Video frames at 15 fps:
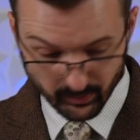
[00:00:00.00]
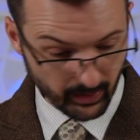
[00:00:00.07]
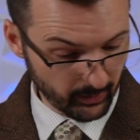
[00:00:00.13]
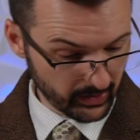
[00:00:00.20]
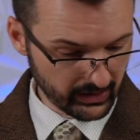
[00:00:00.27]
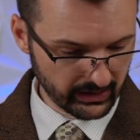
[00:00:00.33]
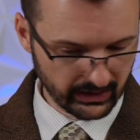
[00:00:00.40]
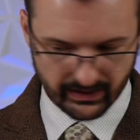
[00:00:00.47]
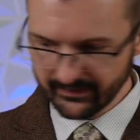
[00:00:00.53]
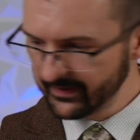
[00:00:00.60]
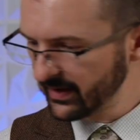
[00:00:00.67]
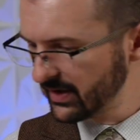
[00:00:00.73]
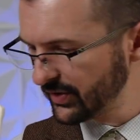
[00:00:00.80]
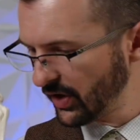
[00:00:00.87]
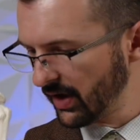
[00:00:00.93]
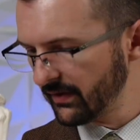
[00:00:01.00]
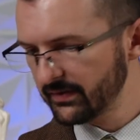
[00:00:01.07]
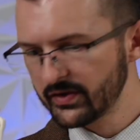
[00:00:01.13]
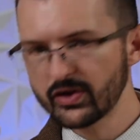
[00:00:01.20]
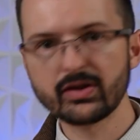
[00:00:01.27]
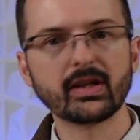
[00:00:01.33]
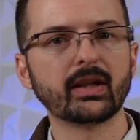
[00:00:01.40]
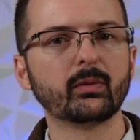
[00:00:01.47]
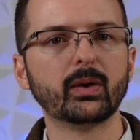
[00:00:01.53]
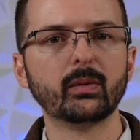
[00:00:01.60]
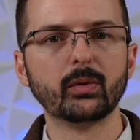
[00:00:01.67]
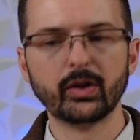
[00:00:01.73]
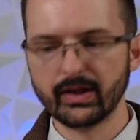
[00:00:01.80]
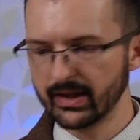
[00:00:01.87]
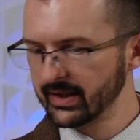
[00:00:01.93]
we would lift these off just like we
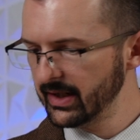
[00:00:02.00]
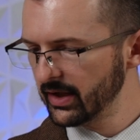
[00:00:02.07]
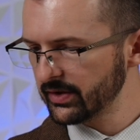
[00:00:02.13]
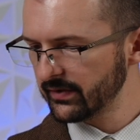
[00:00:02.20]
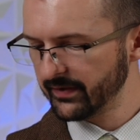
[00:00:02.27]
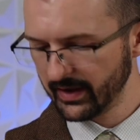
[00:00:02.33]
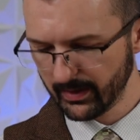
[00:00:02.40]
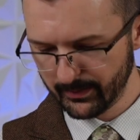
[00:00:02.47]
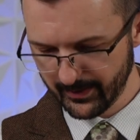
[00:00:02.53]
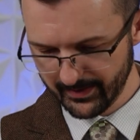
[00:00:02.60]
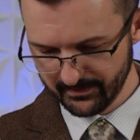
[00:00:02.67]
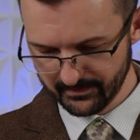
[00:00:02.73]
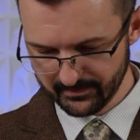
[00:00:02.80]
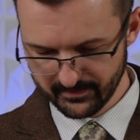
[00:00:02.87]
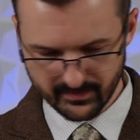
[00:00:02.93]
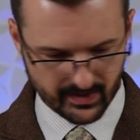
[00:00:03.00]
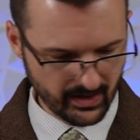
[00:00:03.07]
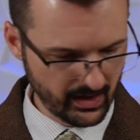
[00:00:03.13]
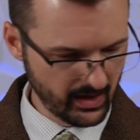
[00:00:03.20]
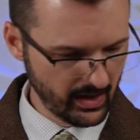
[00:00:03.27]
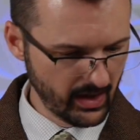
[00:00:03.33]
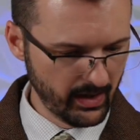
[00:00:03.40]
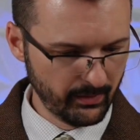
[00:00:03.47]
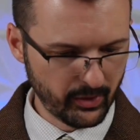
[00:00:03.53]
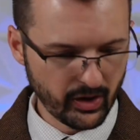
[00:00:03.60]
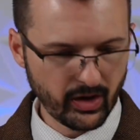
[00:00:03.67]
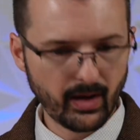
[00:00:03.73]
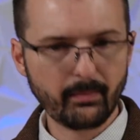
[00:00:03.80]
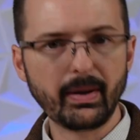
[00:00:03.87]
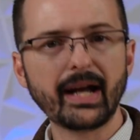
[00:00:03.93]
would any other fingerprint and put it
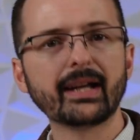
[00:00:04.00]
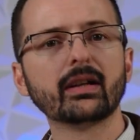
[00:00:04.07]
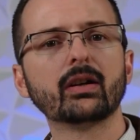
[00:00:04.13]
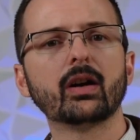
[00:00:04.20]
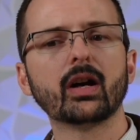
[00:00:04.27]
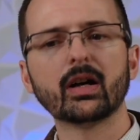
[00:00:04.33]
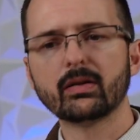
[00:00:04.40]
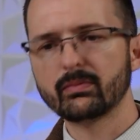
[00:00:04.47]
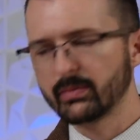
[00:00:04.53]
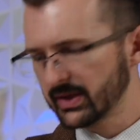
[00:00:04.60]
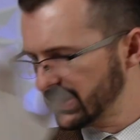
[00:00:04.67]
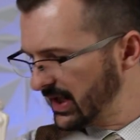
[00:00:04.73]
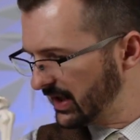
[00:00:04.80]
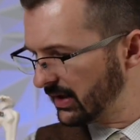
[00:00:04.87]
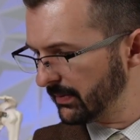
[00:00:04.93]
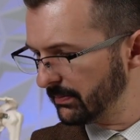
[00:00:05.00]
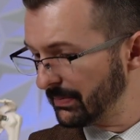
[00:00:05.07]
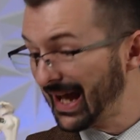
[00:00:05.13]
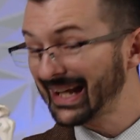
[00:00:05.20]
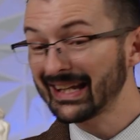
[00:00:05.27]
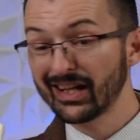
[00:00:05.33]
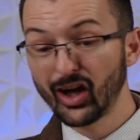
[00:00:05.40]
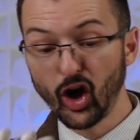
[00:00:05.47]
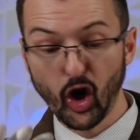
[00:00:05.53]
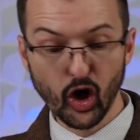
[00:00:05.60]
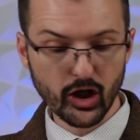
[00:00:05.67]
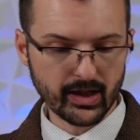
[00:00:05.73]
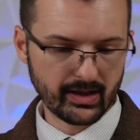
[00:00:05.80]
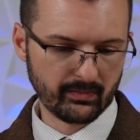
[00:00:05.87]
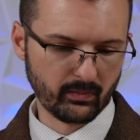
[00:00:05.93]
on a backing card. We'd take a backing
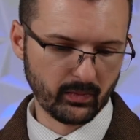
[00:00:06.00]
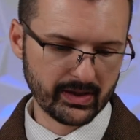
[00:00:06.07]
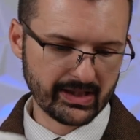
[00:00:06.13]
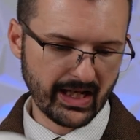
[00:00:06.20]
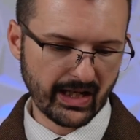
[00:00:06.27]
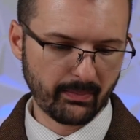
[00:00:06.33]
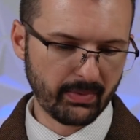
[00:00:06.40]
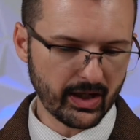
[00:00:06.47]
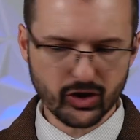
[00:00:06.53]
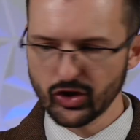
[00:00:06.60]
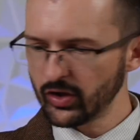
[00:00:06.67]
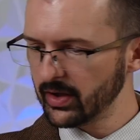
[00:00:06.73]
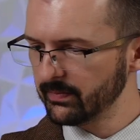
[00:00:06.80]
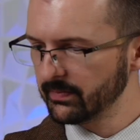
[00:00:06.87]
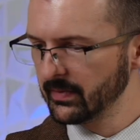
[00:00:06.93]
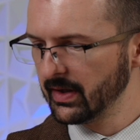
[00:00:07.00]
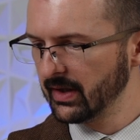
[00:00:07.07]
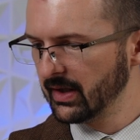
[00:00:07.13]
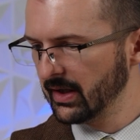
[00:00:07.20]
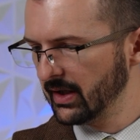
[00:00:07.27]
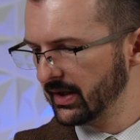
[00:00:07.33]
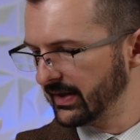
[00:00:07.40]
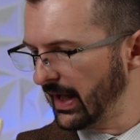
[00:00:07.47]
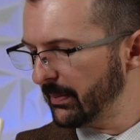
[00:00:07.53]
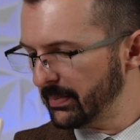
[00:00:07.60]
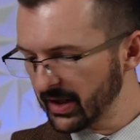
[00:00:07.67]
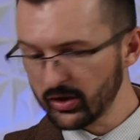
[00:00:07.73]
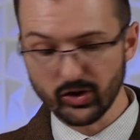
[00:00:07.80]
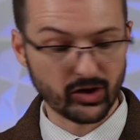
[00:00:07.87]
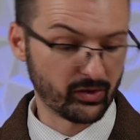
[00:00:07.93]
card and we'd take a picture, and that
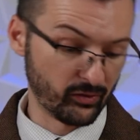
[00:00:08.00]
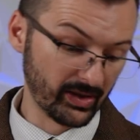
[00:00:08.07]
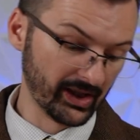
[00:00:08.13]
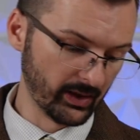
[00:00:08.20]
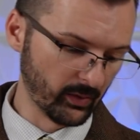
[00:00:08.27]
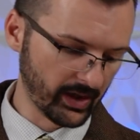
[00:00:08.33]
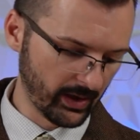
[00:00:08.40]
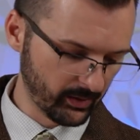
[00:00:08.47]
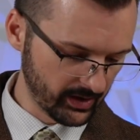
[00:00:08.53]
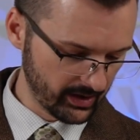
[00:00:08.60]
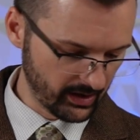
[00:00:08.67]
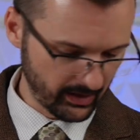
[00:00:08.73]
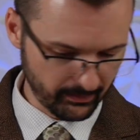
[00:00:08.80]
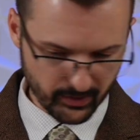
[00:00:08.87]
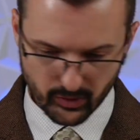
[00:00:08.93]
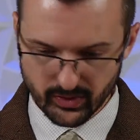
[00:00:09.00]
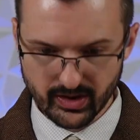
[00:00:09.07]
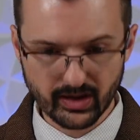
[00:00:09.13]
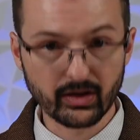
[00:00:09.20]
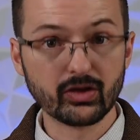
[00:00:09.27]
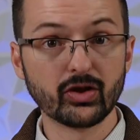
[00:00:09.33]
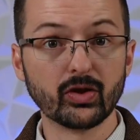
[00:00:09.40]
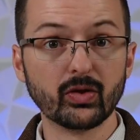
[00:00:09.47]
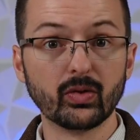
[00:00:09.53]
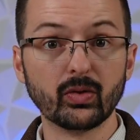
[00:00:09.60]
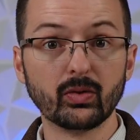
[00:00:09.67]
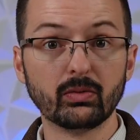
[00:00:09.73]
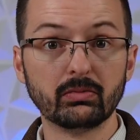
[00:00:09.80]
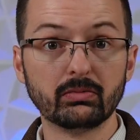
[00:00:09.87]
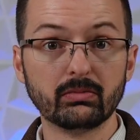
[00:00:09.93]
picture is really what I would end up using
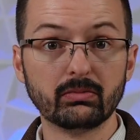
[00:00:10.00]
to